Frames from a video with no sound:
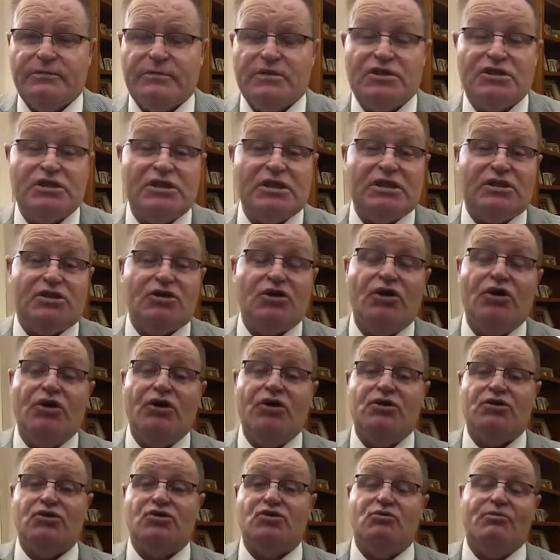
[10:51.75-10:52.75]
and she
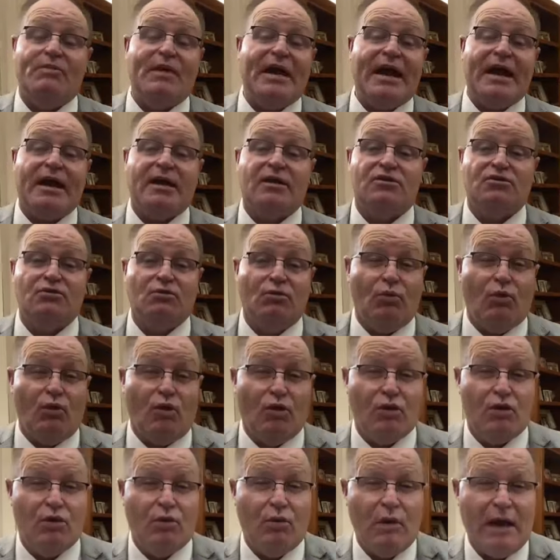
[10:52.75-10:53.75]
turns her back to
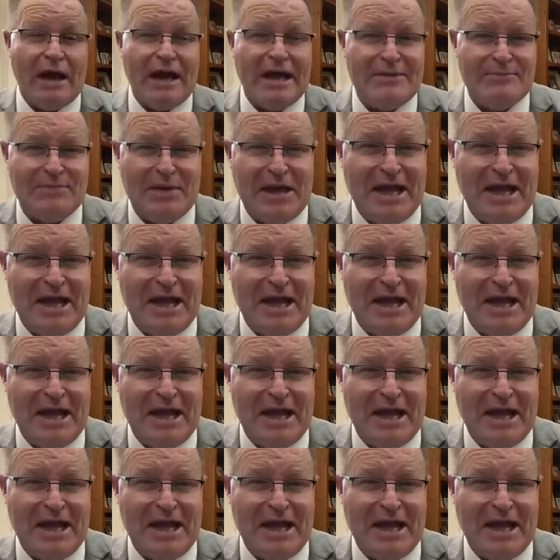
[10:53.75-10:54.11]
walk away.